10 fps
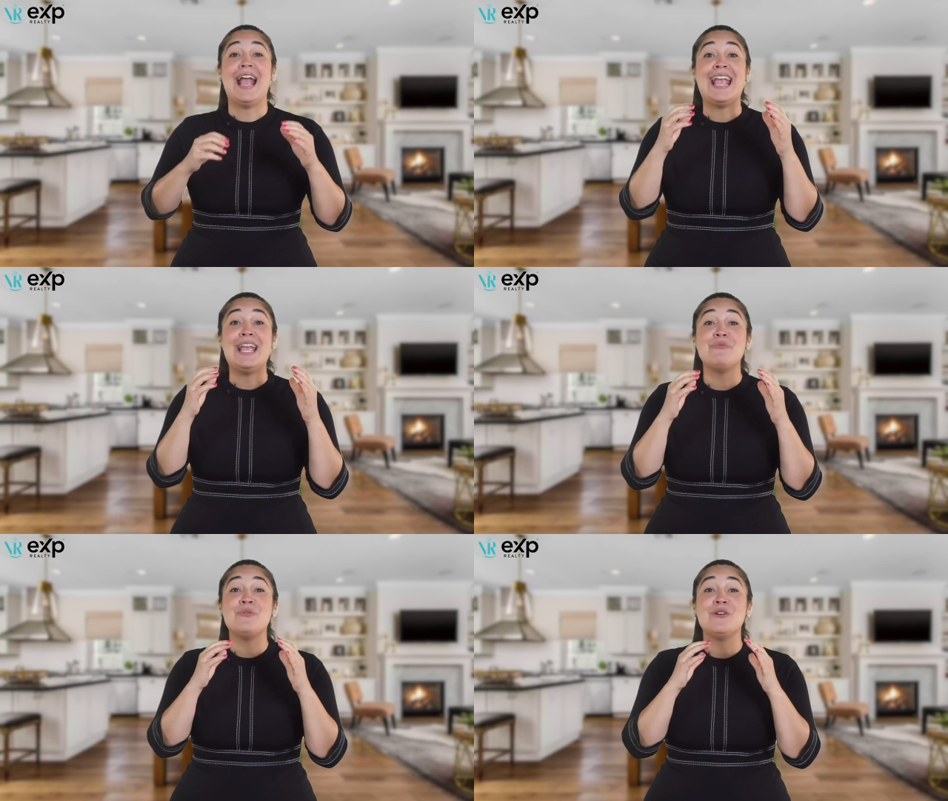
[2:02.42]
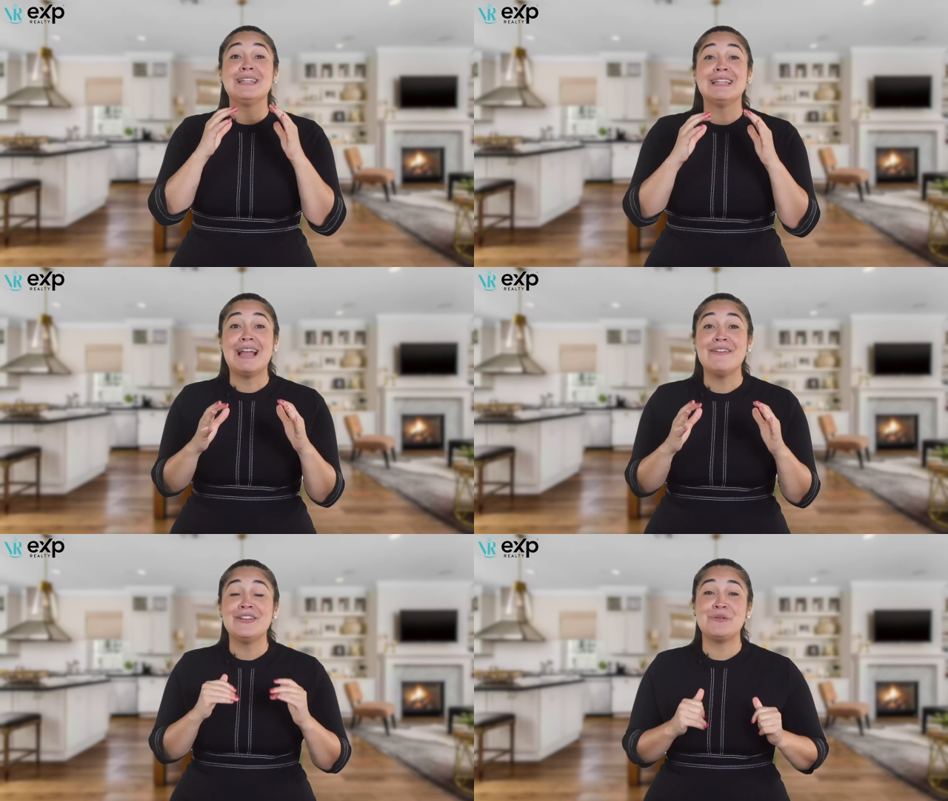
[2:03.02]
It will
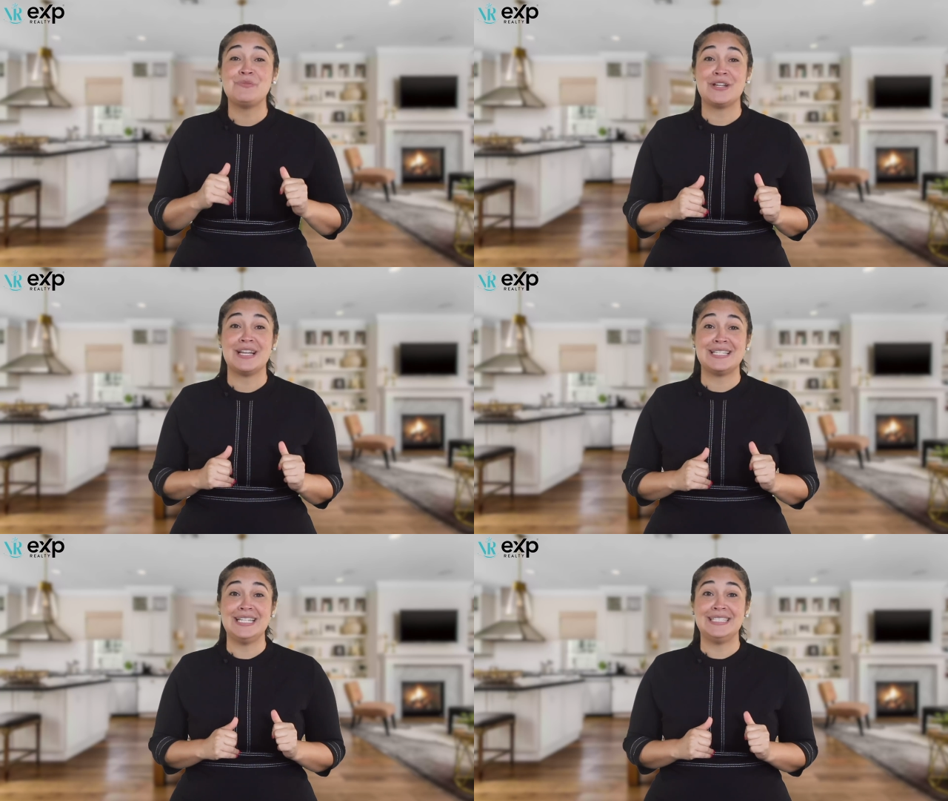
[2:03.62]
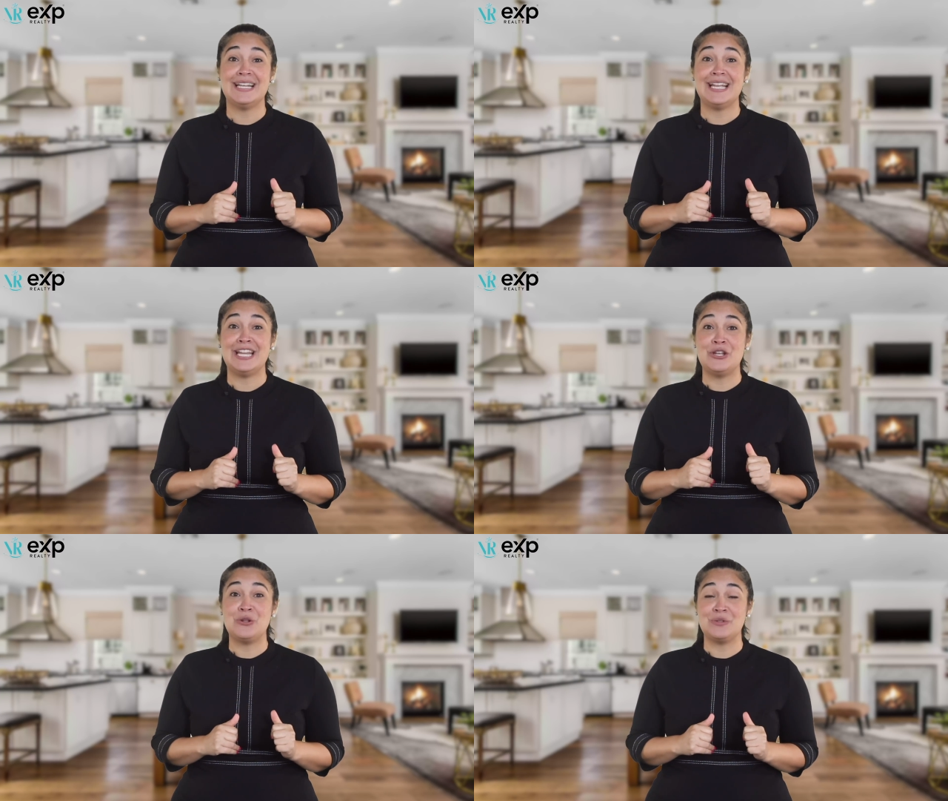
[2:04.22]
liven up your casita
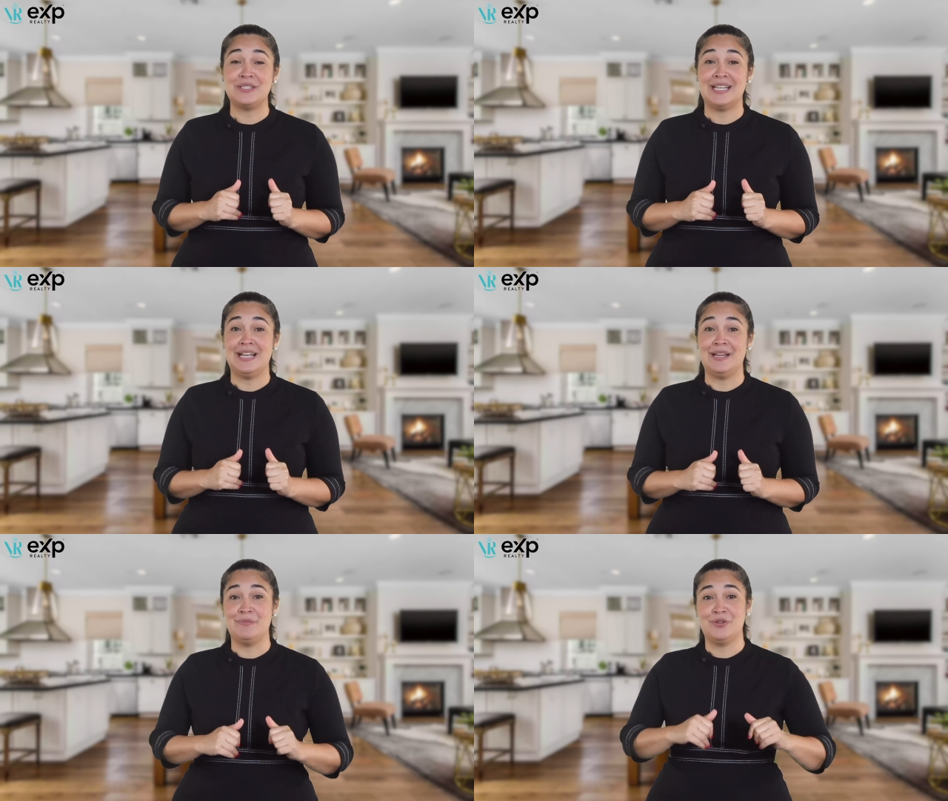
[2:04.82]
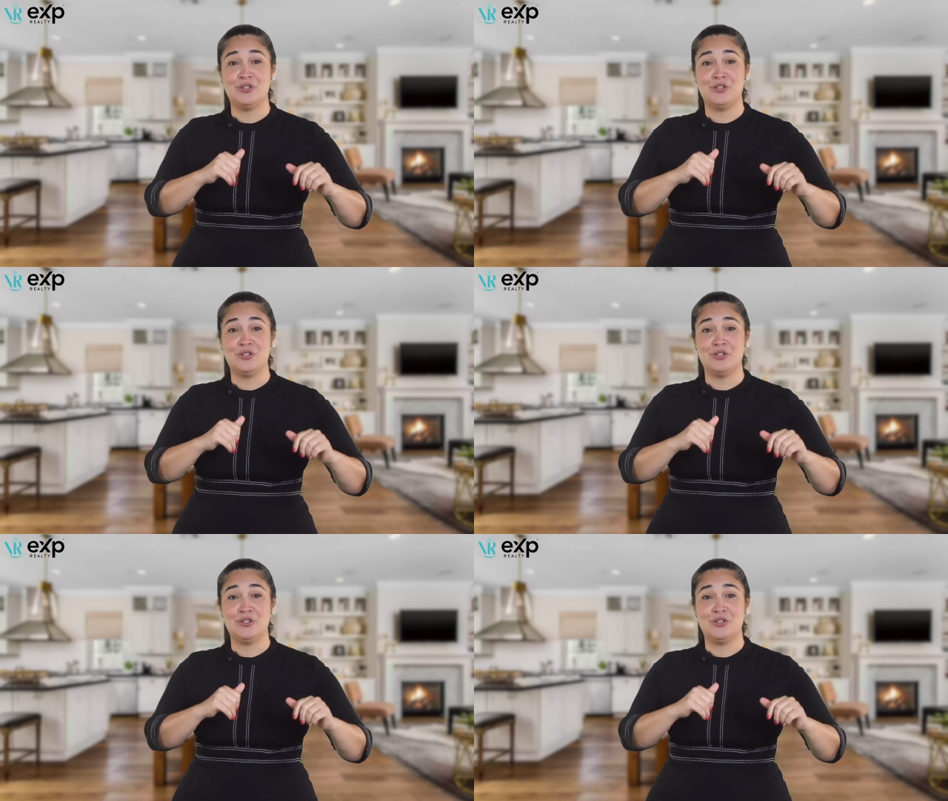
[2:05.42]
in no time.